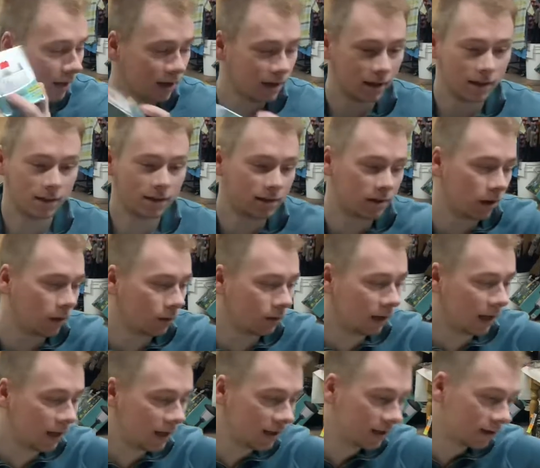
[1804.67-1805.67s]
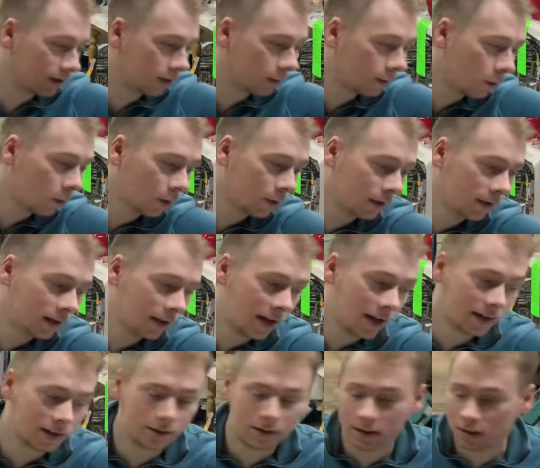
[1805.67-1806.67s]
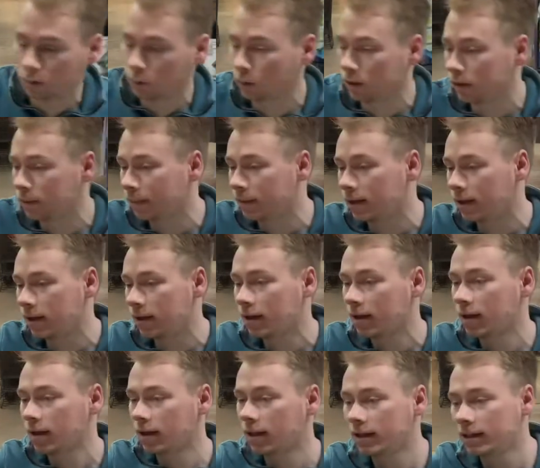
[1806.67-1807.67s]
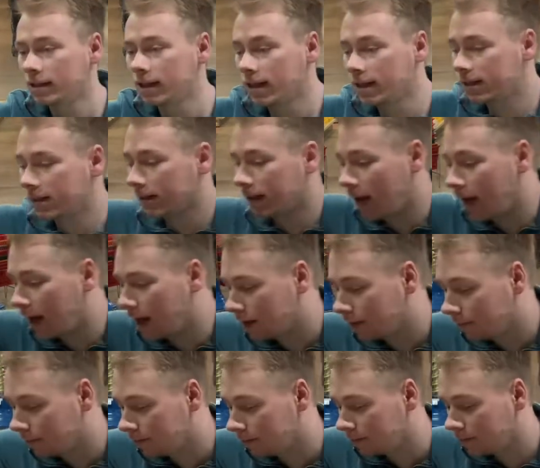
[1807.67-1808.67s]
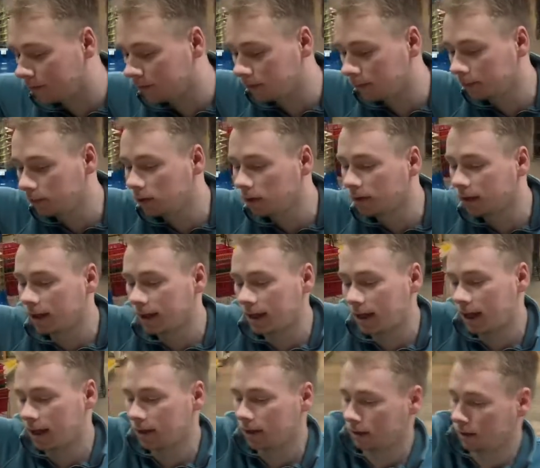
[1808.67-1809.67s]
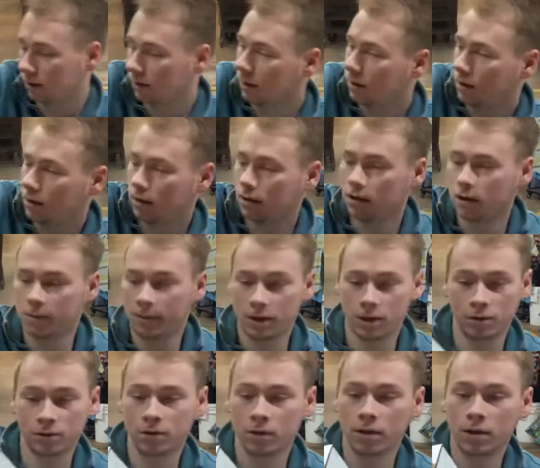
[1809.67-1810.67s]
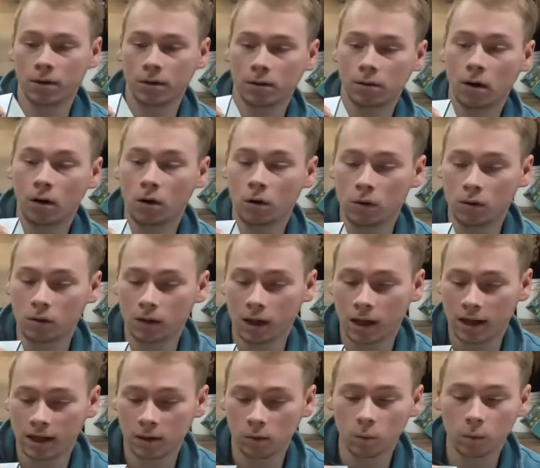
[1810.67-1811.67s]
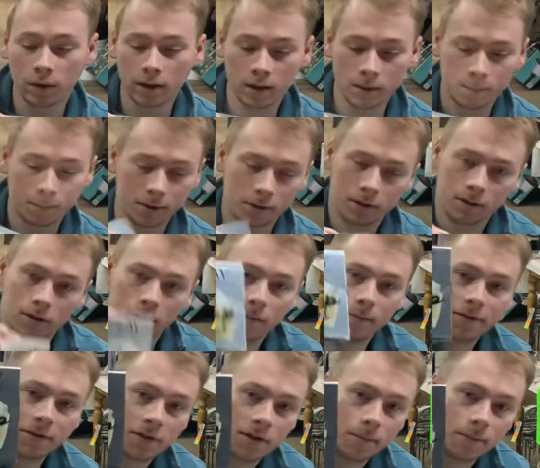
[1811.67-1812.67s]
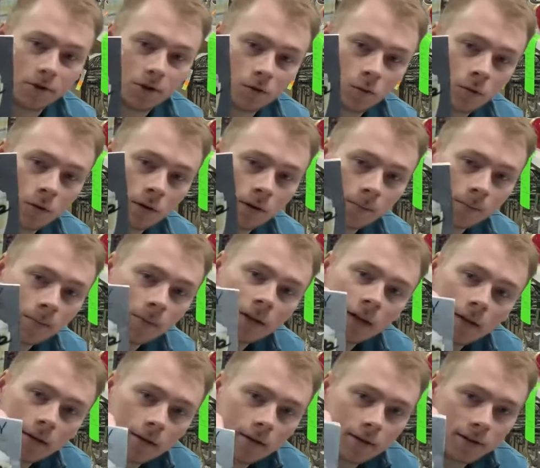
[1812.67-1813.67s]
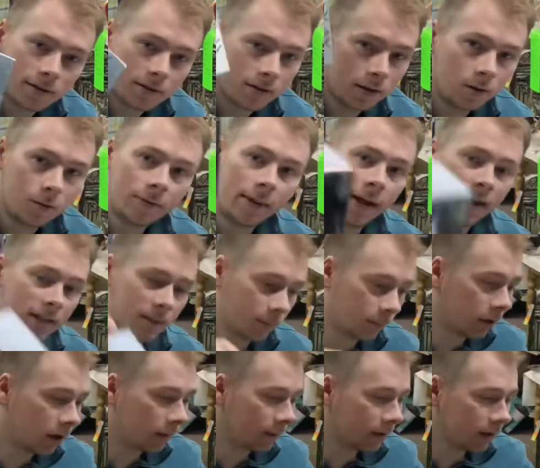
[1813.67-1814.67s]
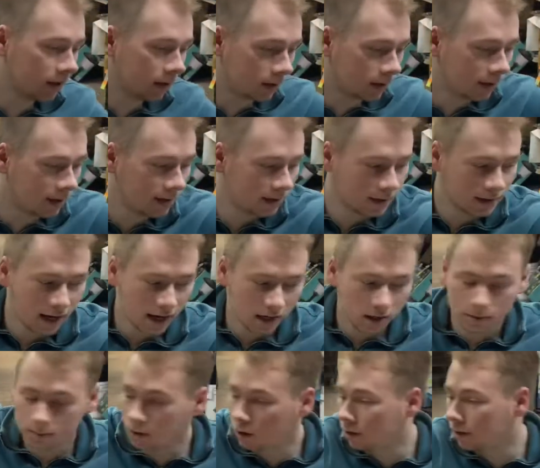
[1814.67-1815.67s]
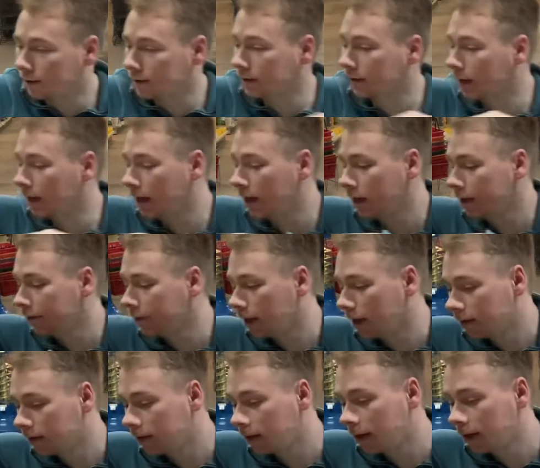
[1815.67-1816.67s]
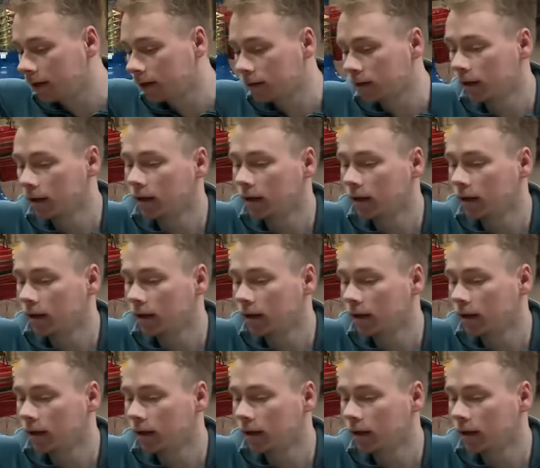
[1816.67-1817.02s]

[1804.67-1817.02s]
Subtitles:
It is Olay, so more than likely it will be a decent item from looking at it. Here's another Olay Whip of some sort. So that's probably a decent item online right there.